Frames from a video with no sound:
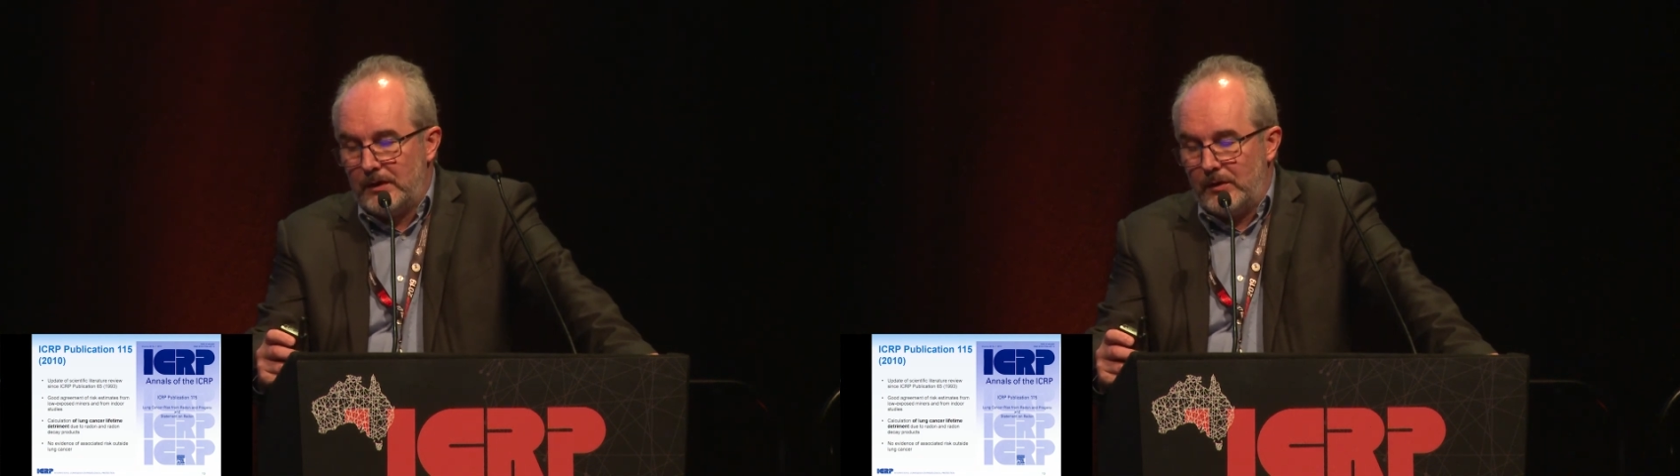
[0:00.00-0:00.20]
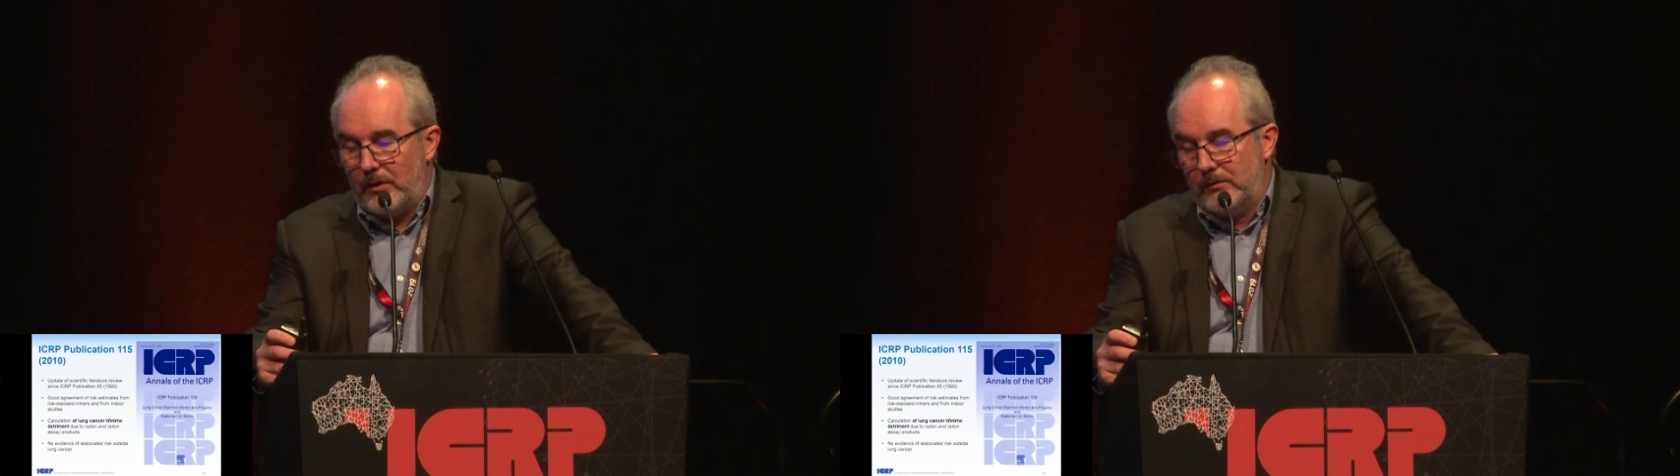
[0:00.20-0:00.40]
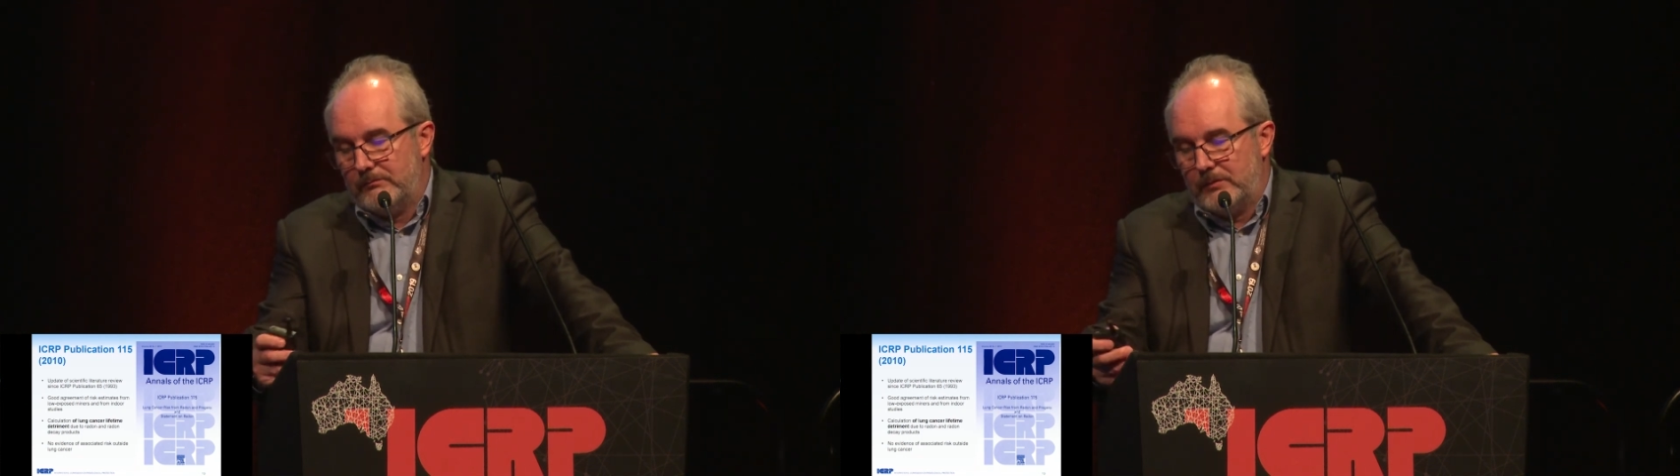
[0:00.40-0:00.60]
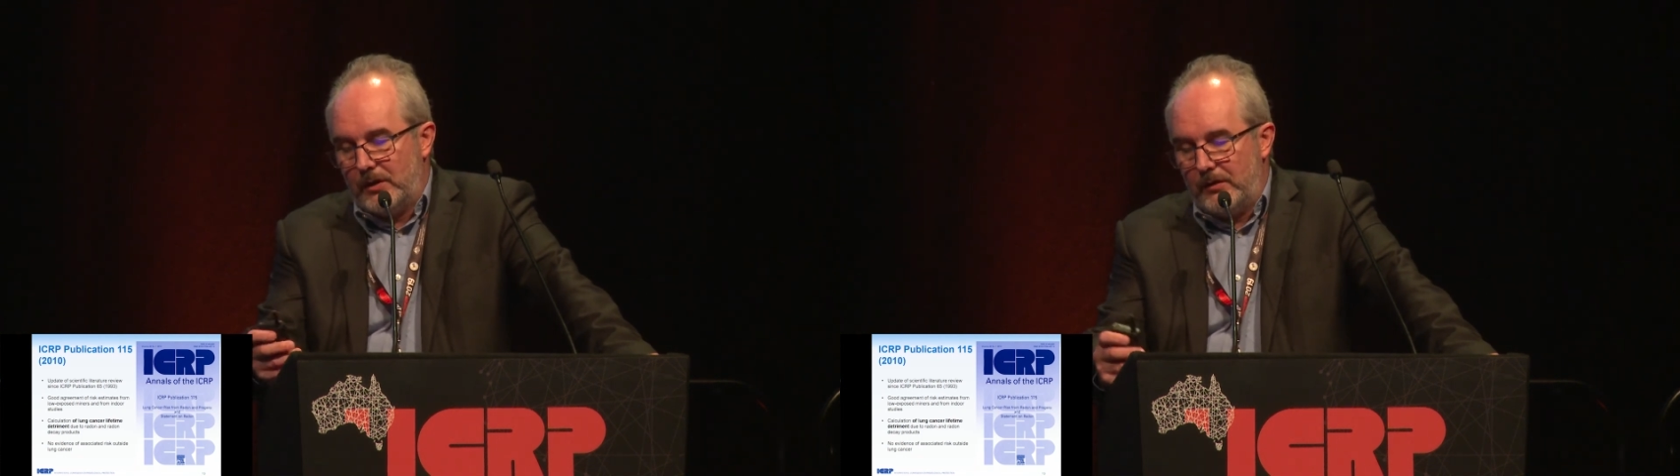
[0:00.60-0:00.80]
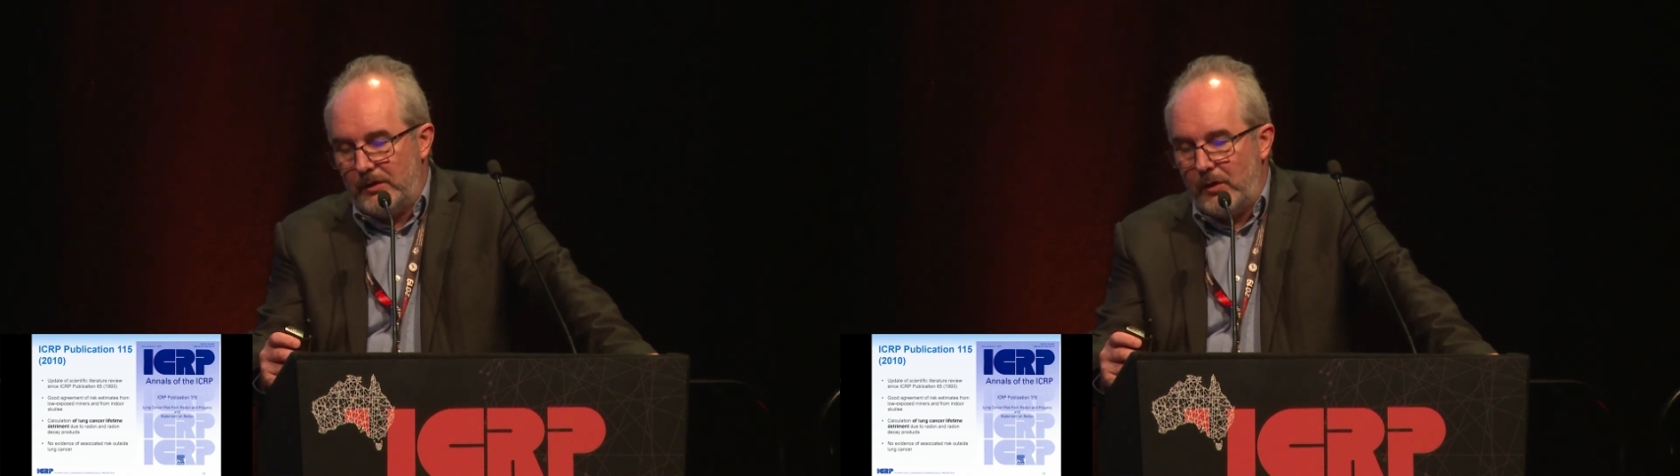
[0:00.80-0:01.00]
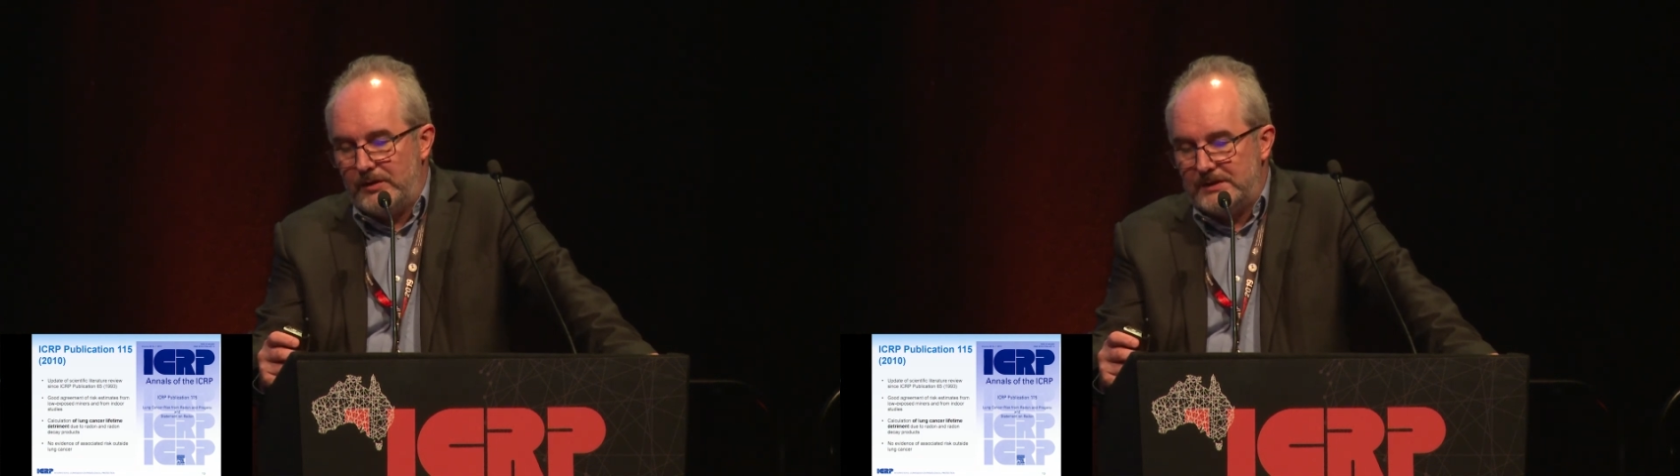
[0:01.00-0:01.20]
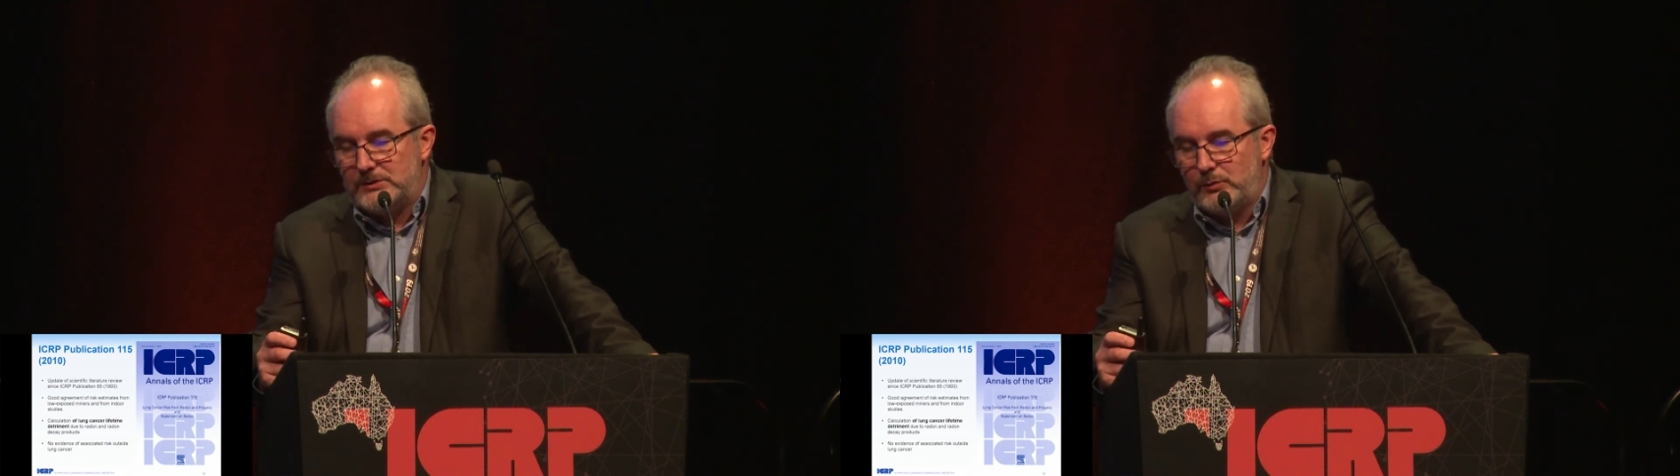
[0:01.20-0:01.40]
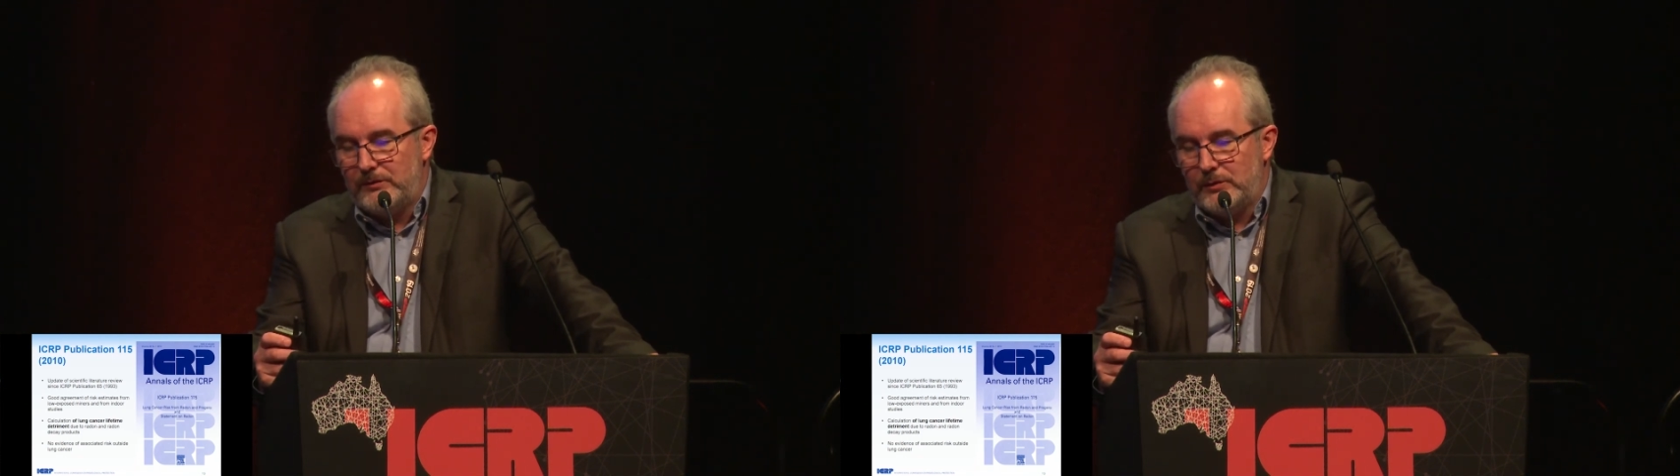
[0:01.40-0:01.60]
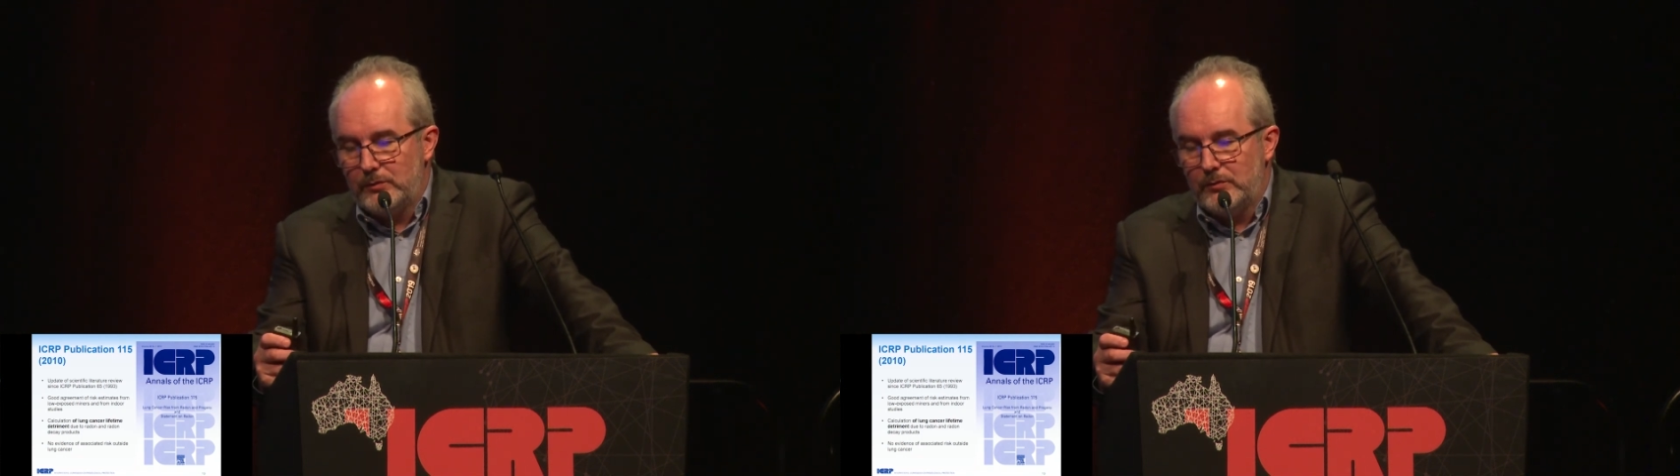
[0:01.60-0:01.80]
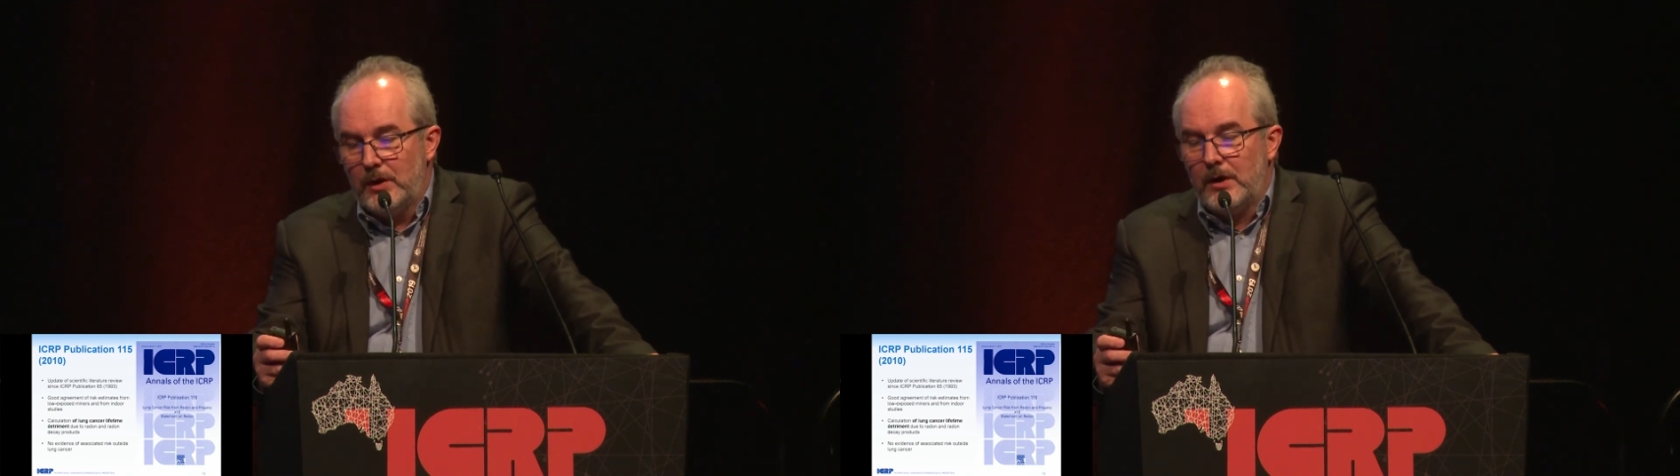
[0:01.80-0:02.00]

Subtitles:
on this review,